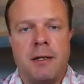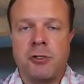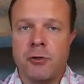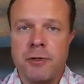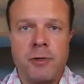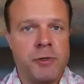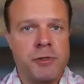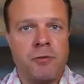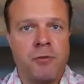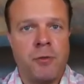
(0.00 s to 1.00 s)
It certainly
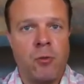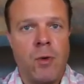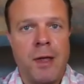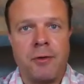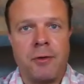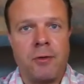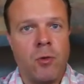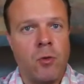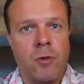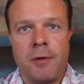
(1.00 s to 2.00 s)
wasn't for the weather
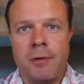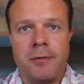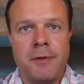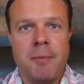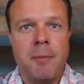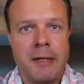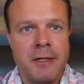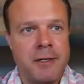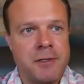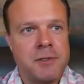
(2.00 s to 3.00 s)
or the
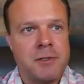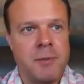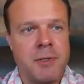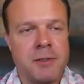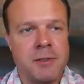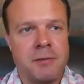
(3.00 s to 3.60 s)
amenities. I mean, it's